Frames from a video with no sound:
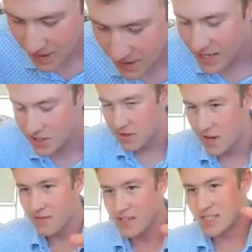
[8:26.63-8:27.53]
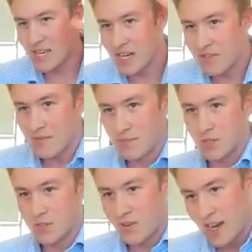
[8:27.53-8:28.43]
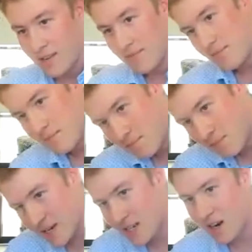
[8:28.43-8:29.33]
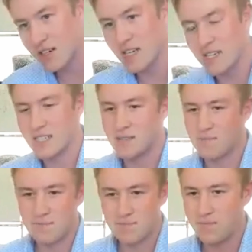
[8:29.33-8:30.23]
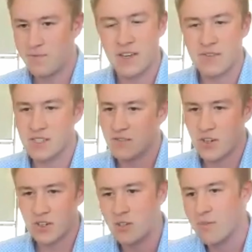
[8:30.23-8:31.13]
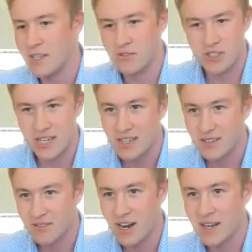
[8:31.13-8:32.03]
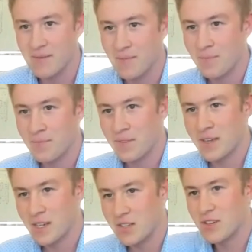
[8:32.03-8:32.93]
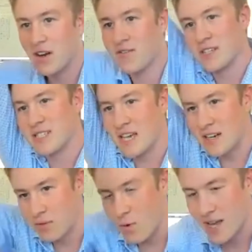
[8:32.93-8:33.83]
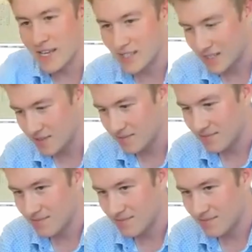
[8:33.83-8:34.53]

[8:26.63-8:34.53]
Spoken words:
hey, you've got this set of inputs, right? Big, long list. Let's think of it as a vertical matrix, right? You've got this set of weights.